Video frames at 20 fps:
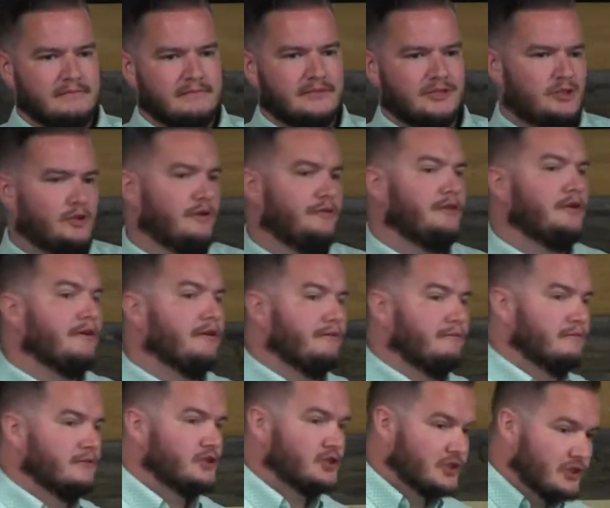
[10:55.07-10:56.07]
So if you're
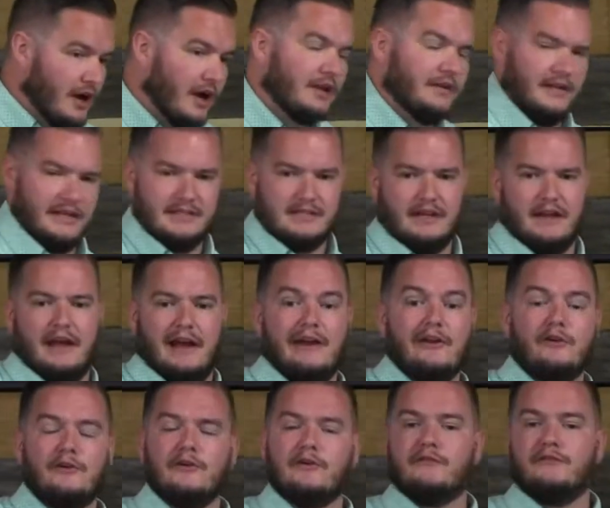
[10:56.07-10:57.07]
struggling today
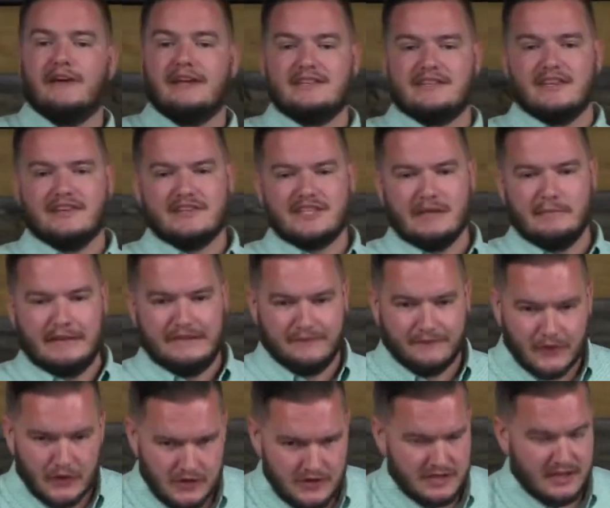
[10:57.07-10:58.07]
or you're facing some
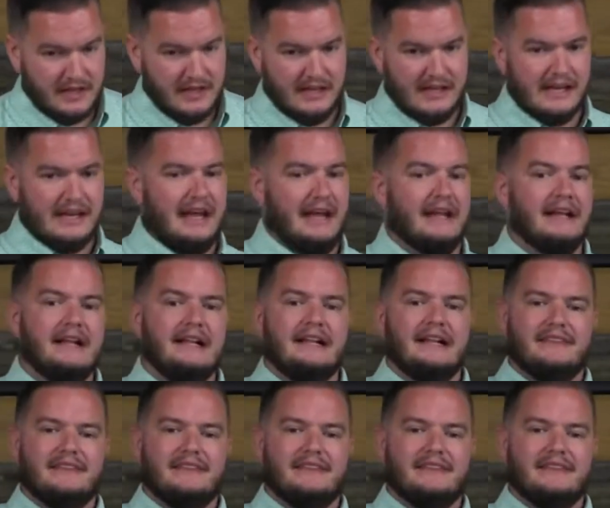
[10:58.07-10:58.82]
adversity today,